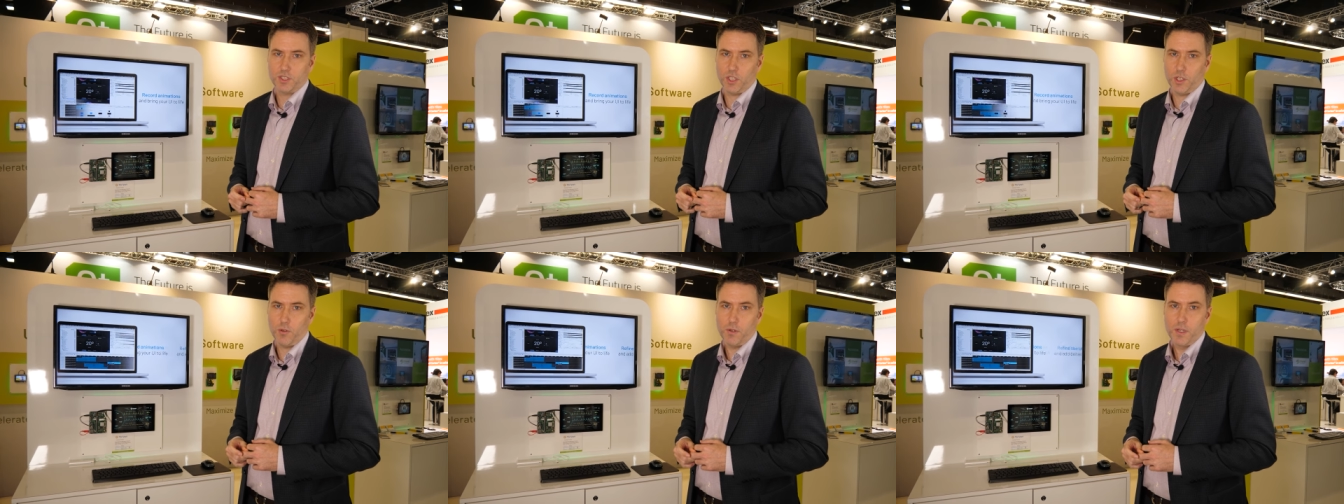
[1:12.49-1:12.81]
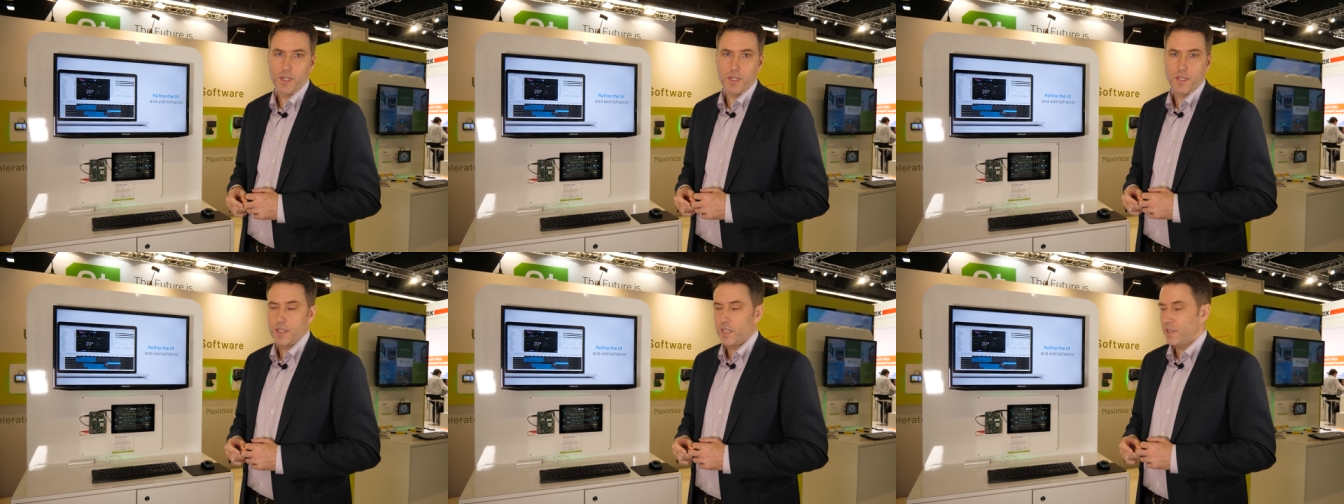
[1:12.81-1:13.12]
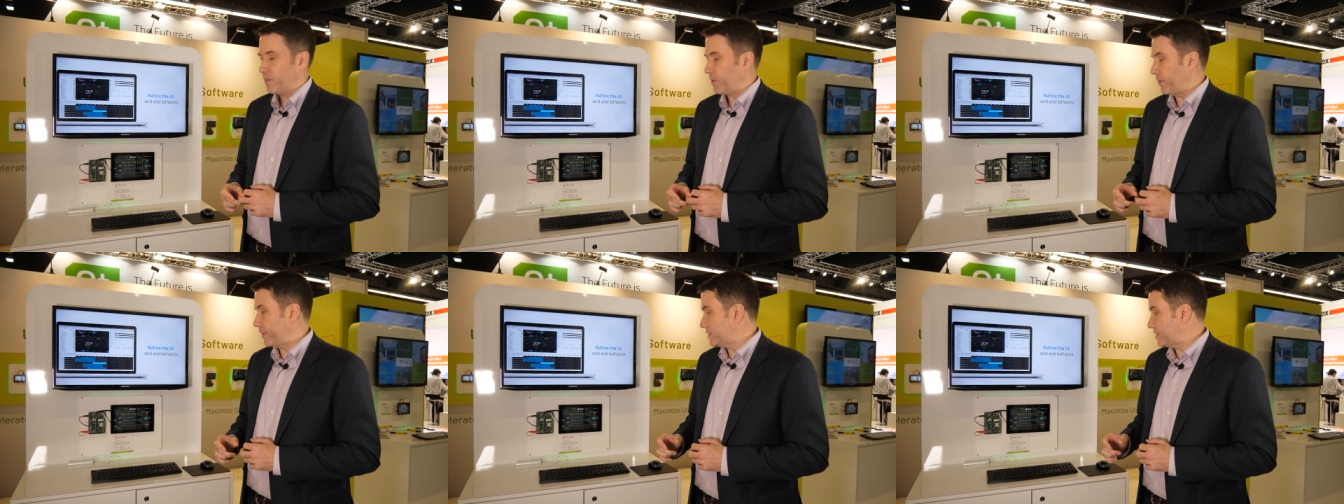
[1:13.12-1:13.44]
So
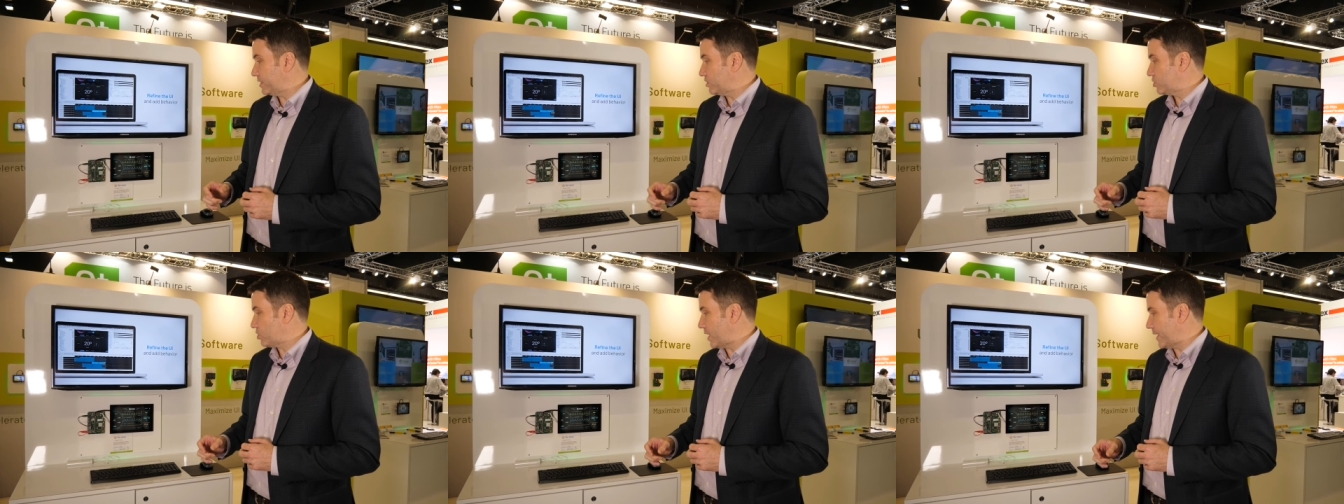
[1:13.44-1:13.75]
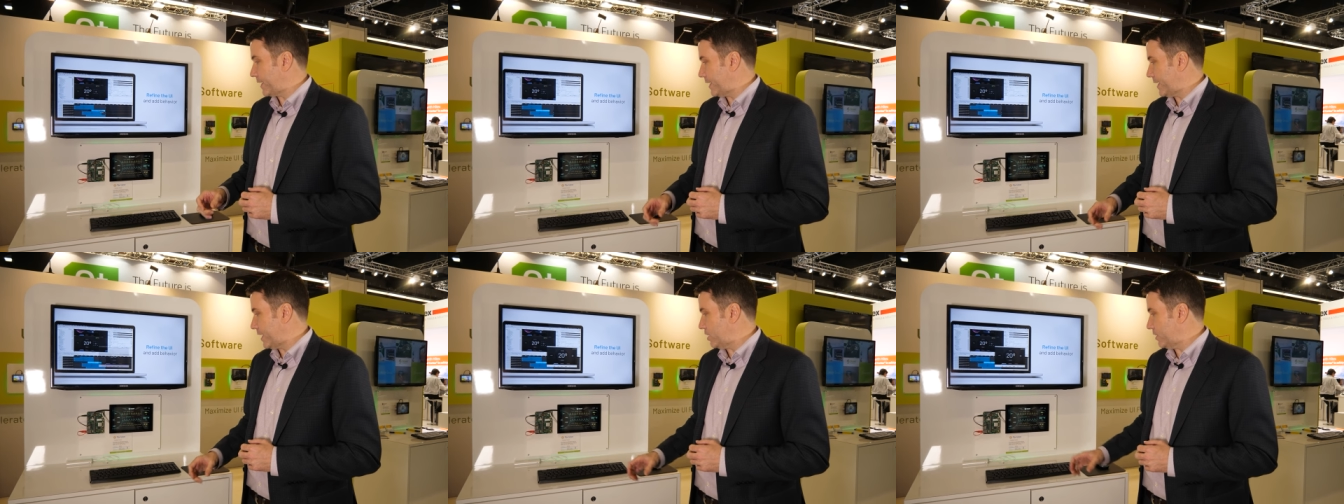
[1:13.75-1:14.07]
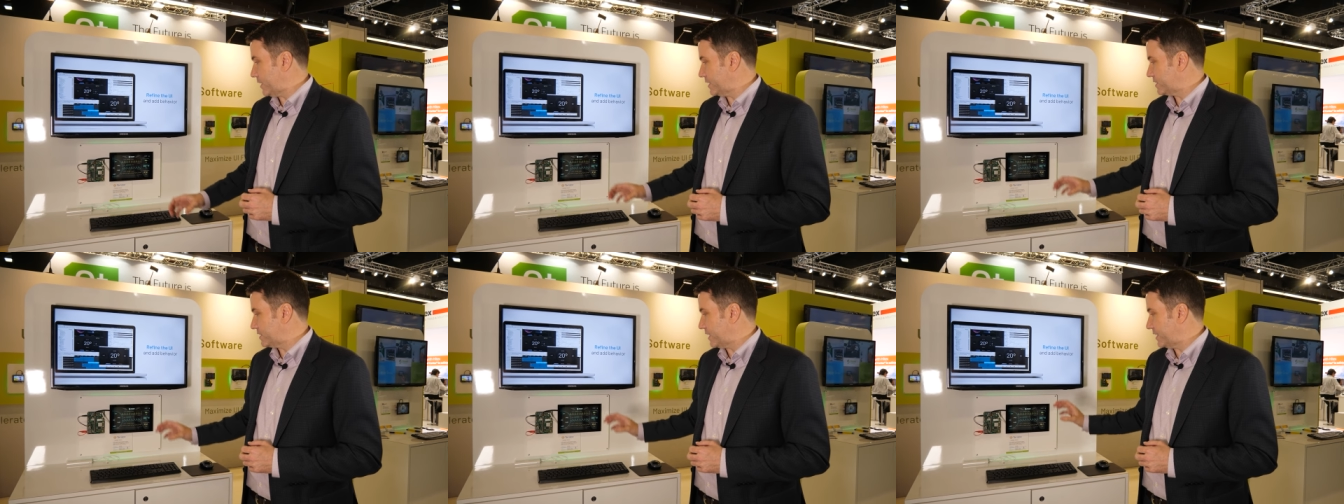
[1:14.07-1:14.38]
if you're interested in trying it
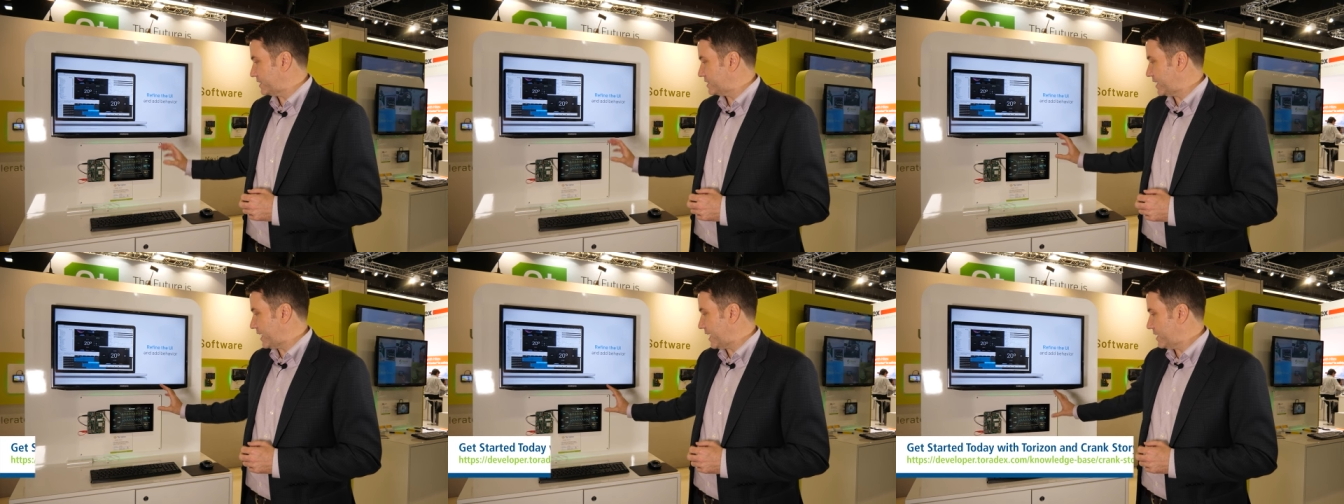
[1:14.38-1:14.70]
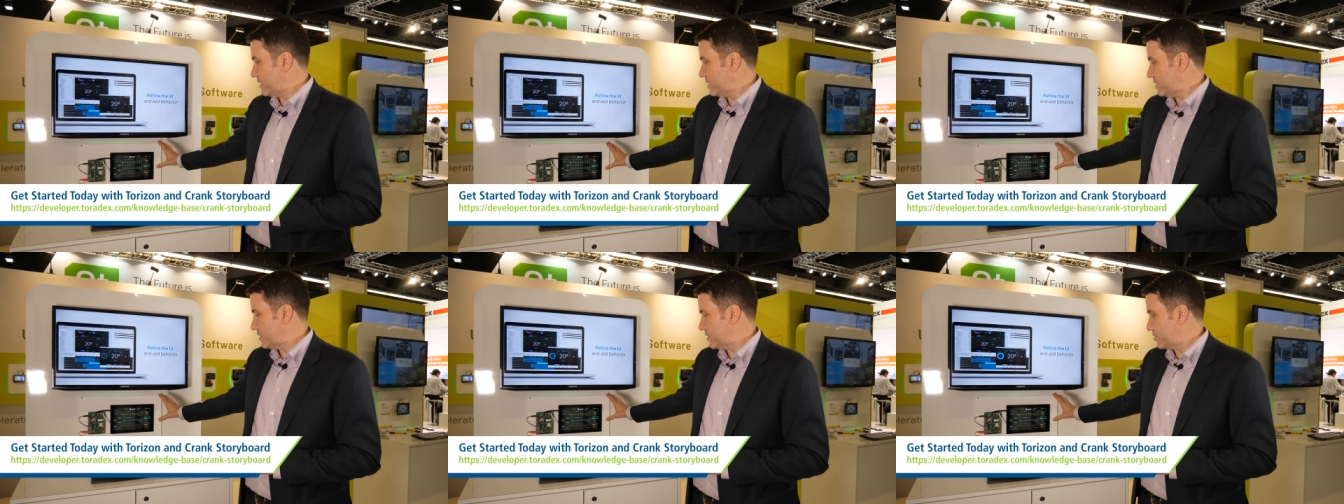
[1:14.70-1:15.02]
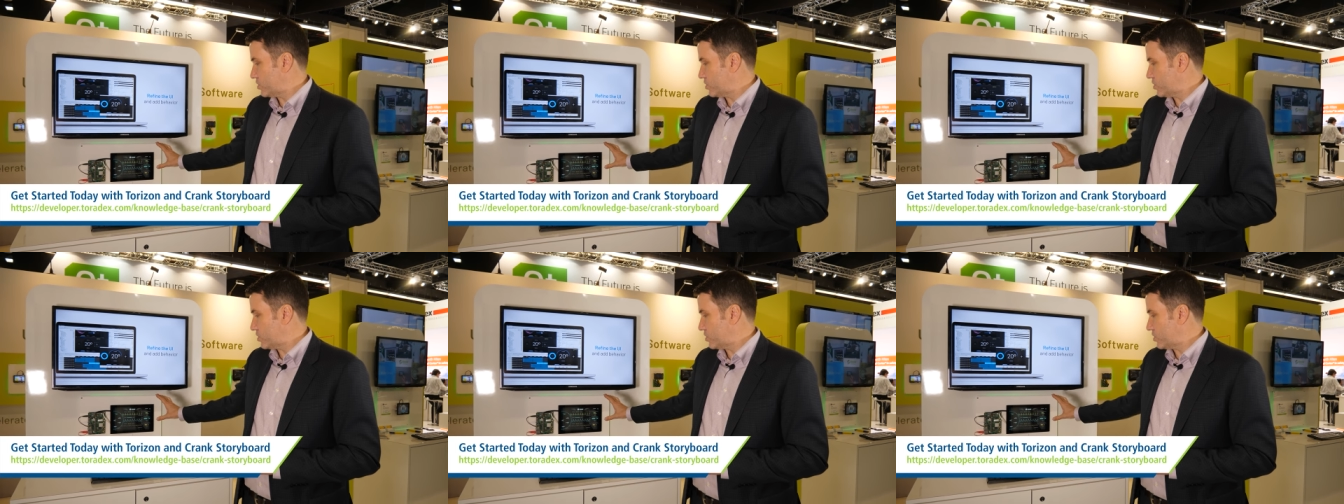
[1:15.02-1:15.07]
out, as I said,